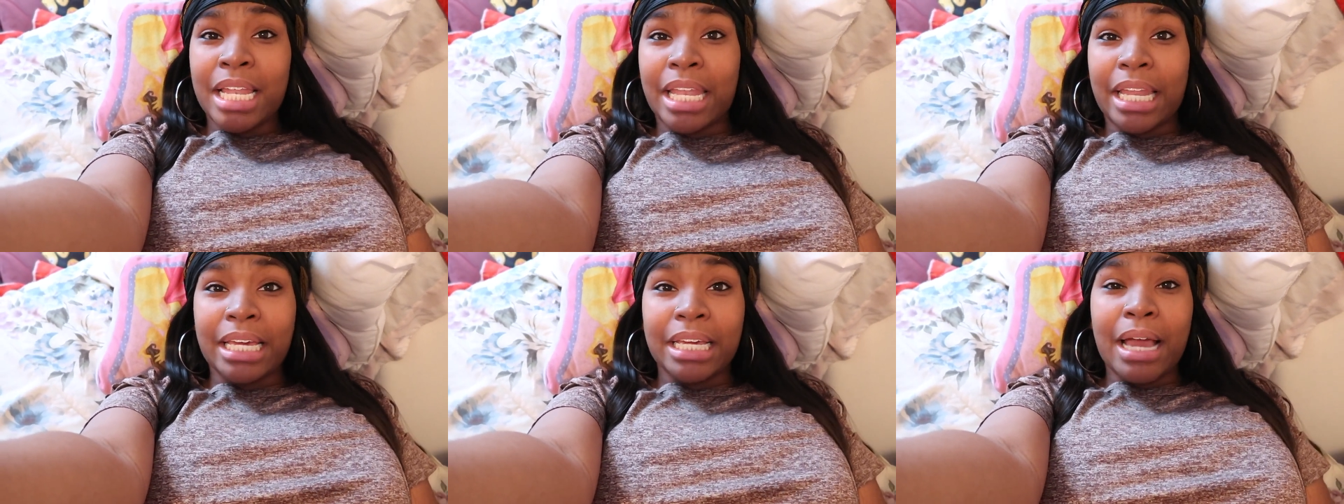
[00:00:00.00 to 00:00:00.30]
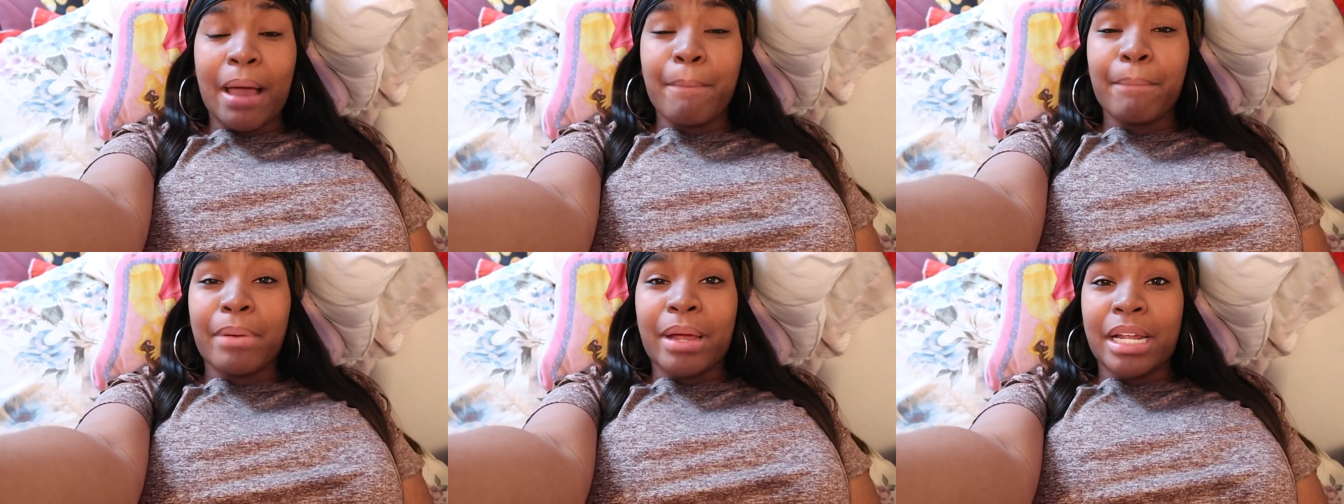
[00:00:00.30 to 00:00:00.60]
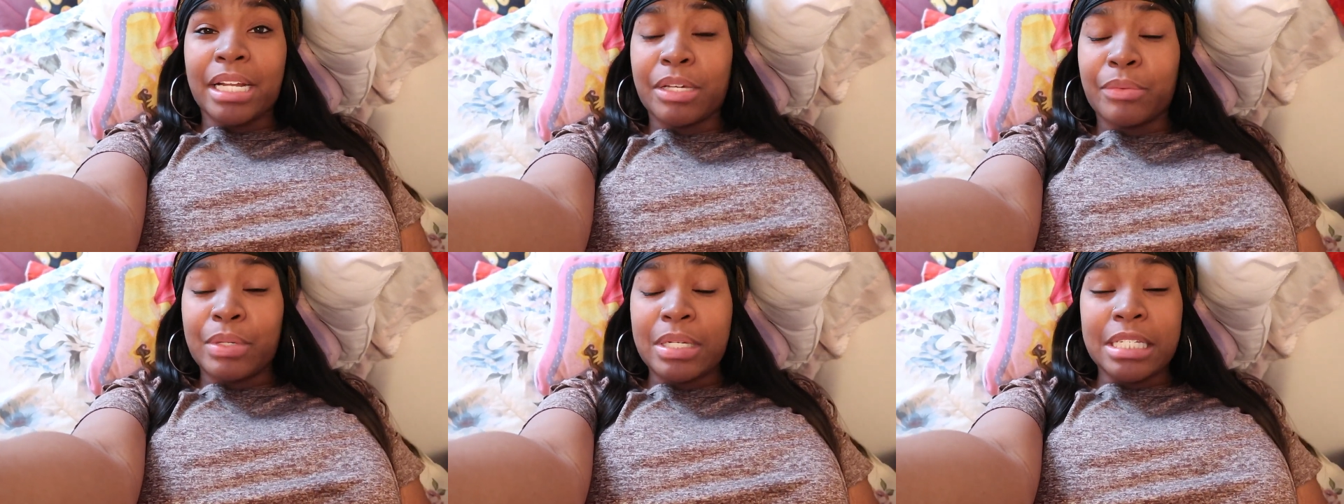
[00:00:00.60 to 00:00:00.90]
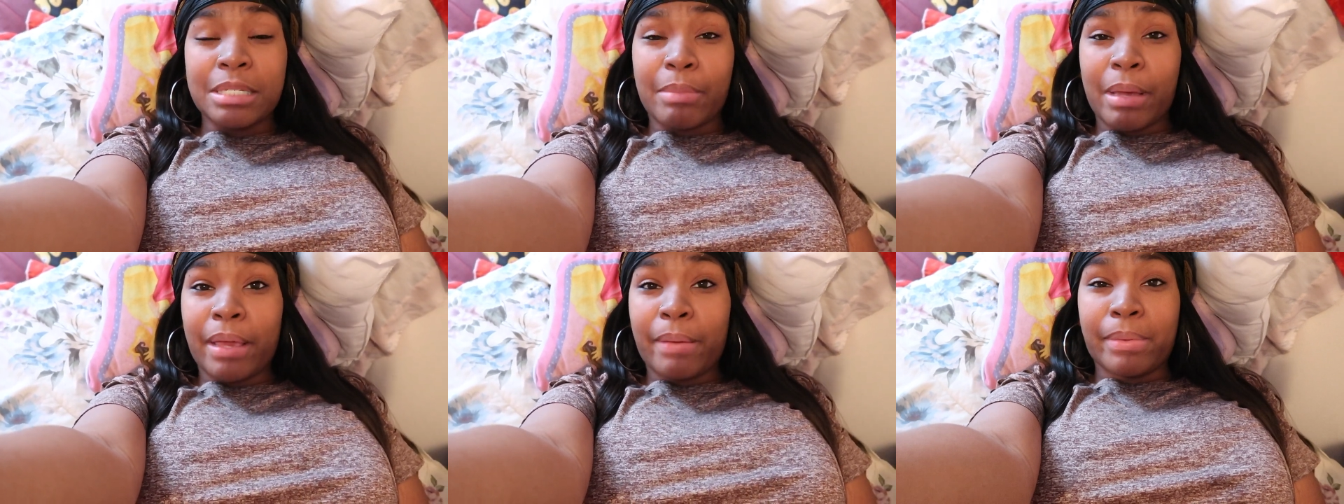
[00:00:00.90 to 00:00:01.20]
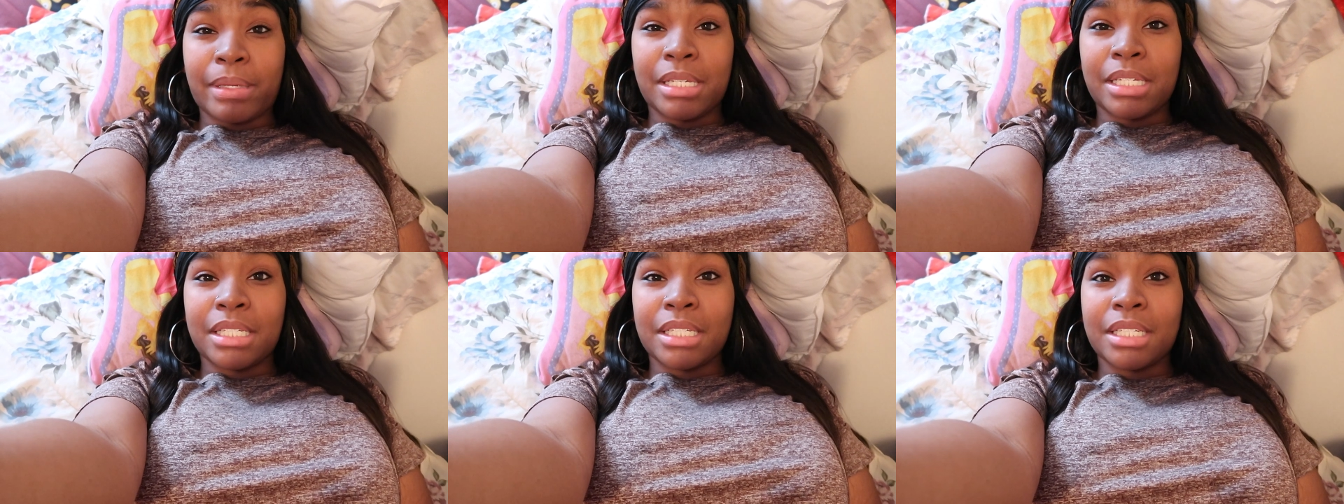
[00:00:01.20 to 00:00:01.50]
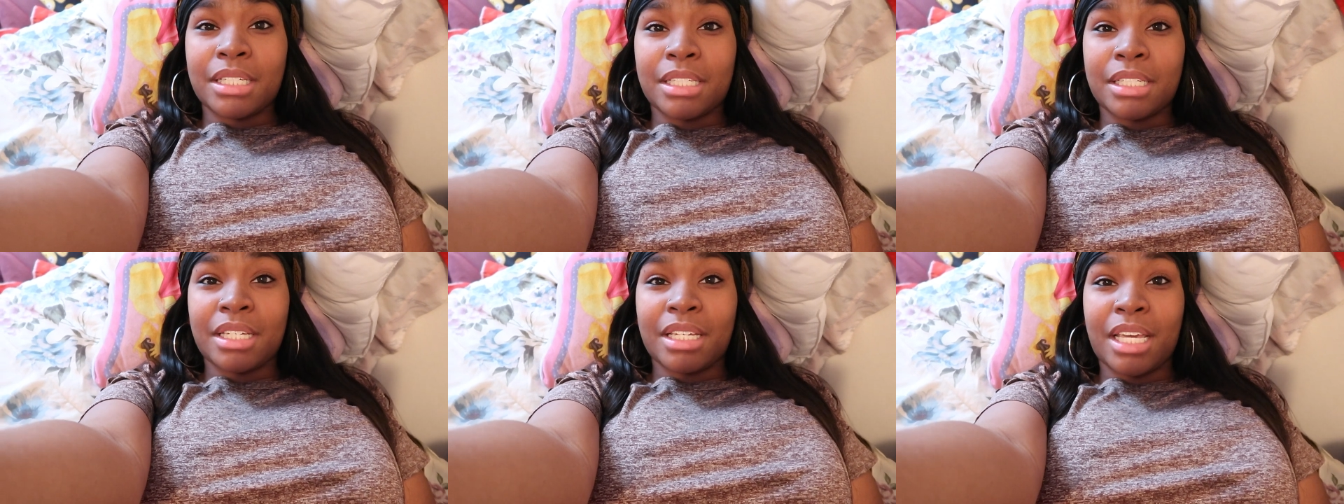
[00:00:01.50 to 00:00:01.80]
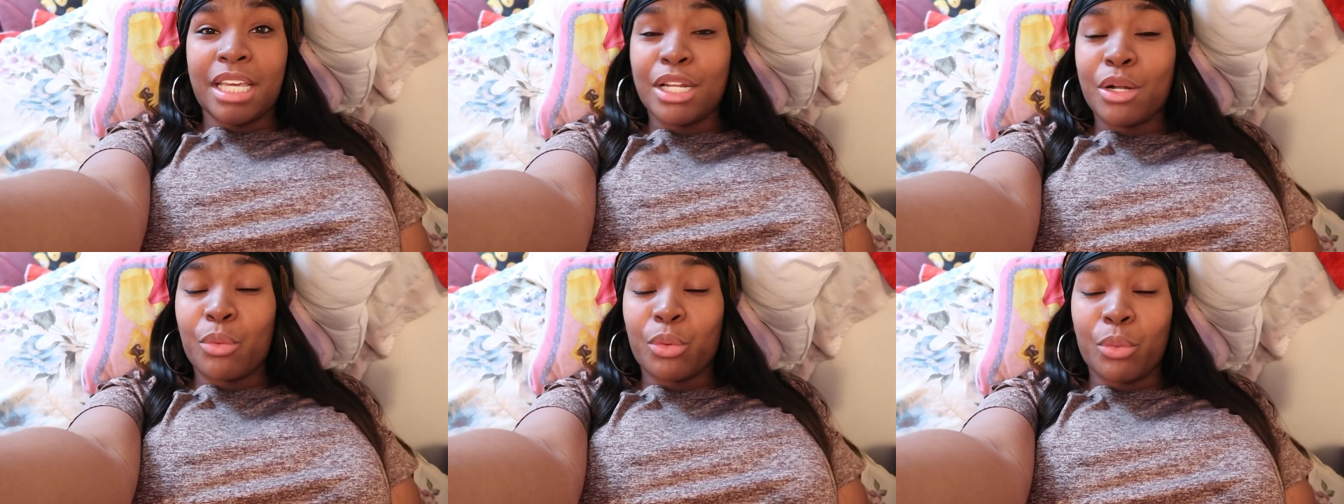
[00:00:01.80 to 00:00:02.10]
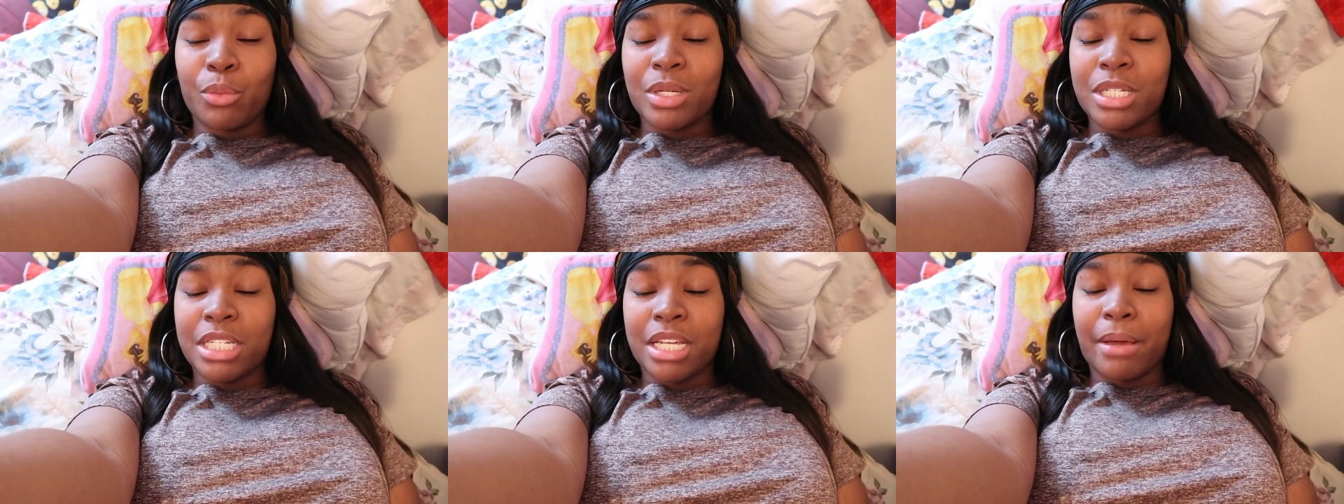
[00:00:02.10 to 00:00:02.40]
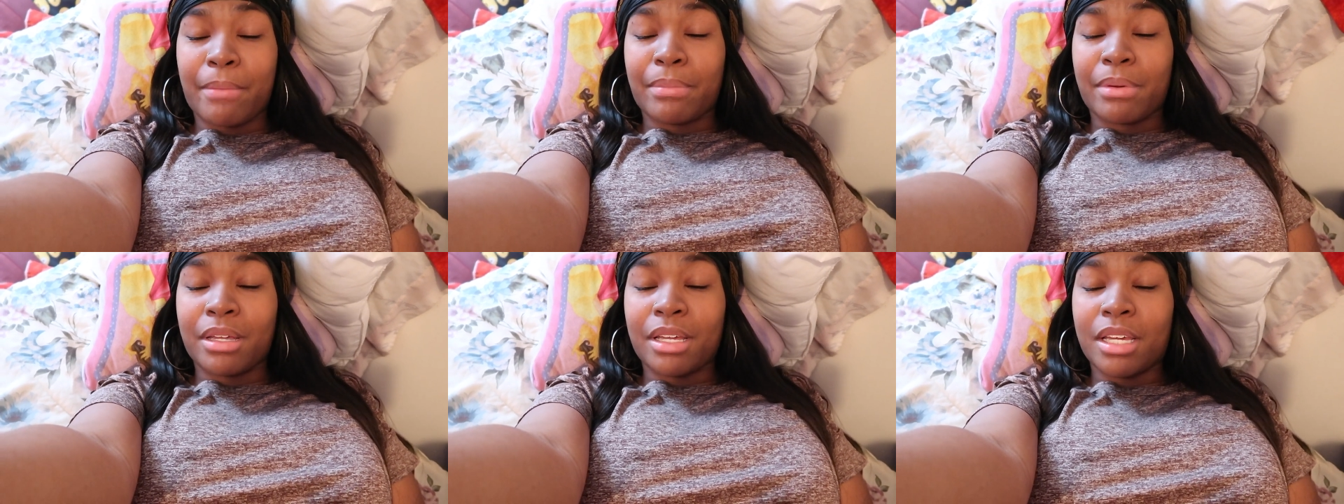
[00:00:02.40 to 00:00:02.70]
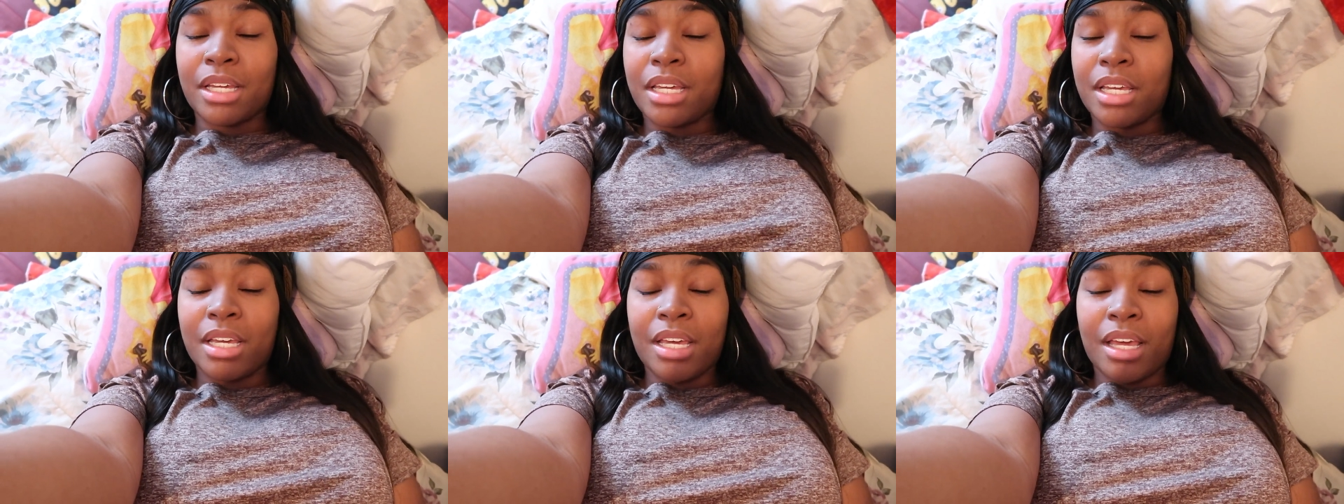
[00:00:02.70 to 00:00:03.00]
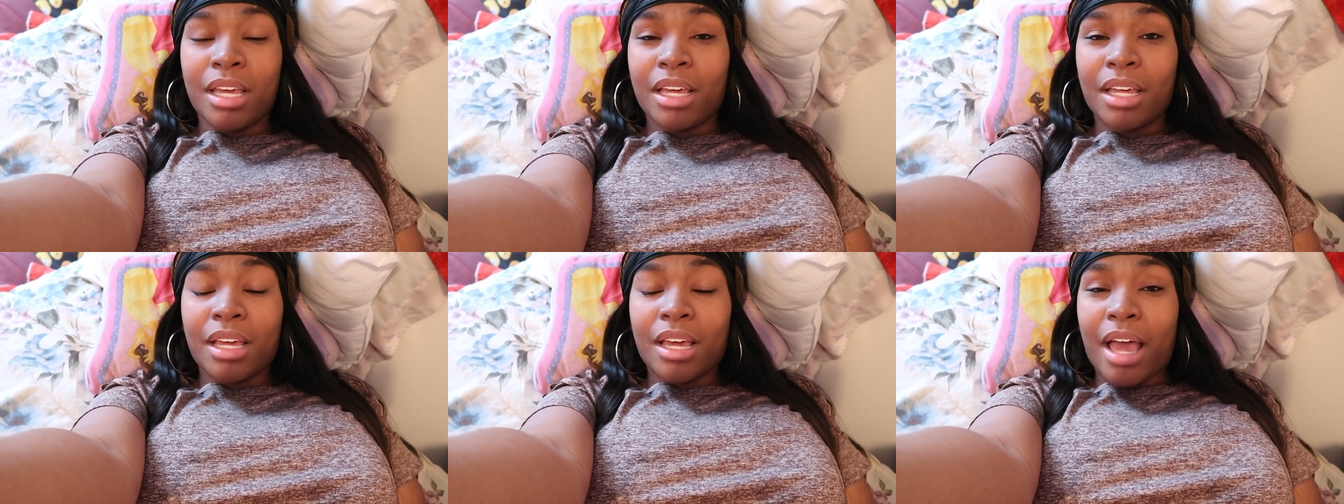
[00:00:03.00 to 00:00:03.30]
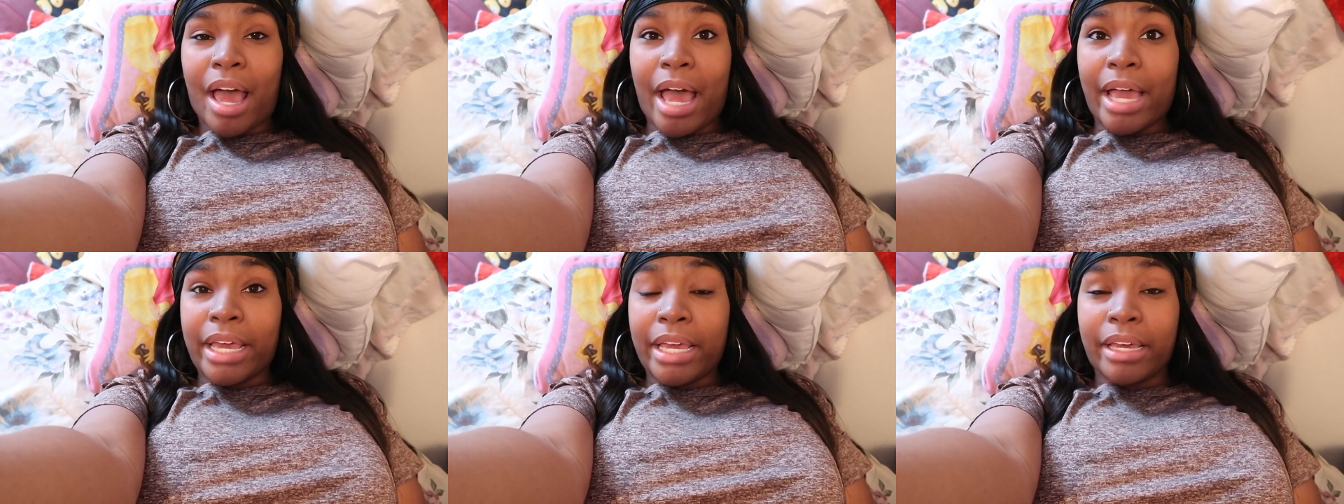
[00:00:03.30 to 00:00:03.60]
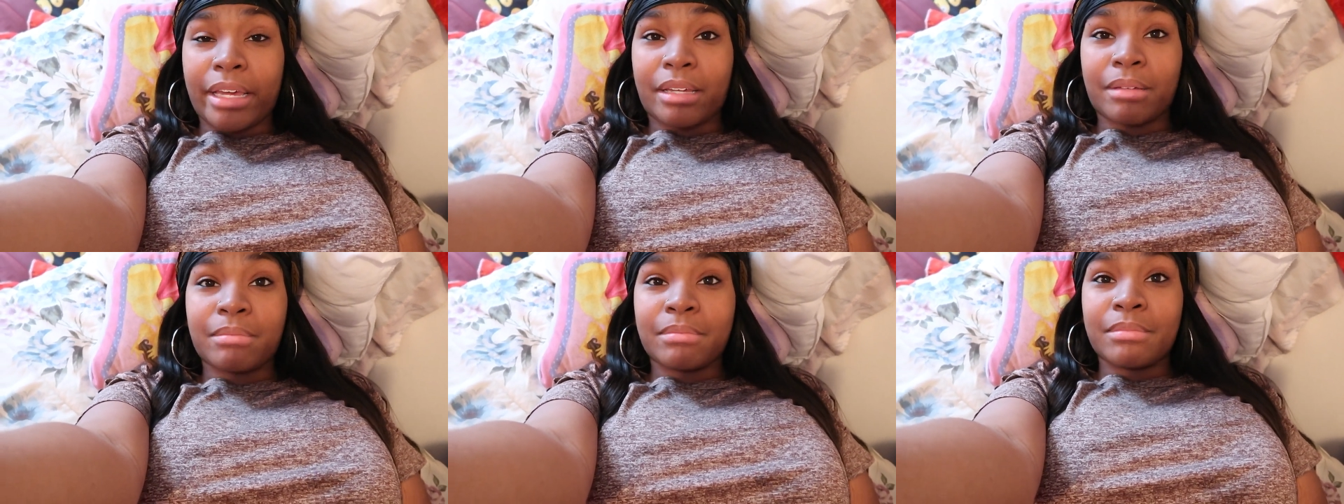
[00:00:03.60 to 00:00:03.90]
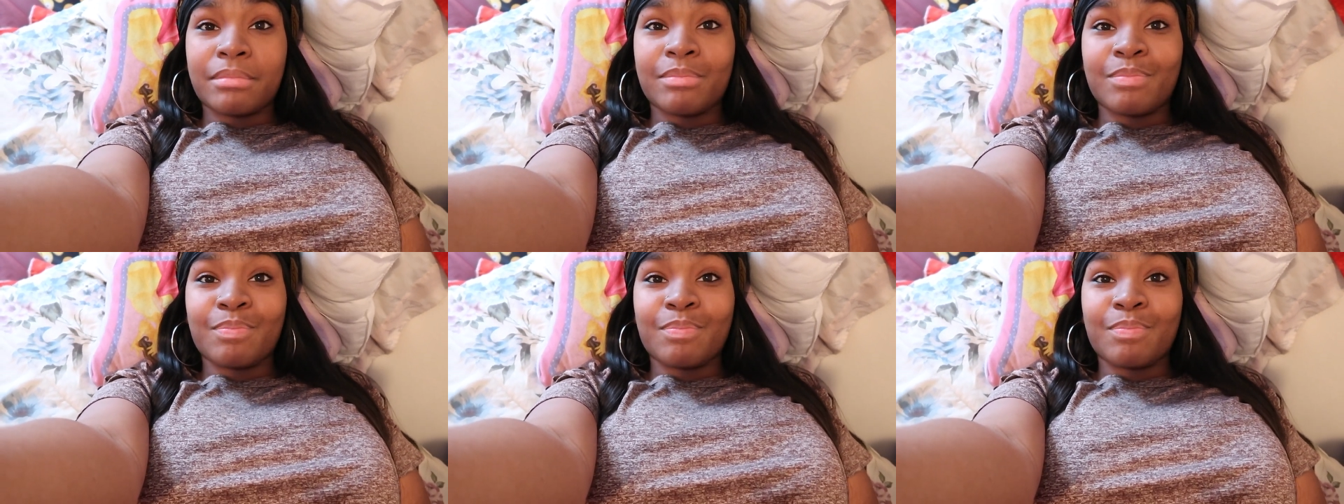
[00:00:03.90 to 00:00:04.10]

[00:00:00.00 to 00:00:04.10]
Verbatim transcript: Like, I'm pregnant with his baby. He don't know it yet, but I am.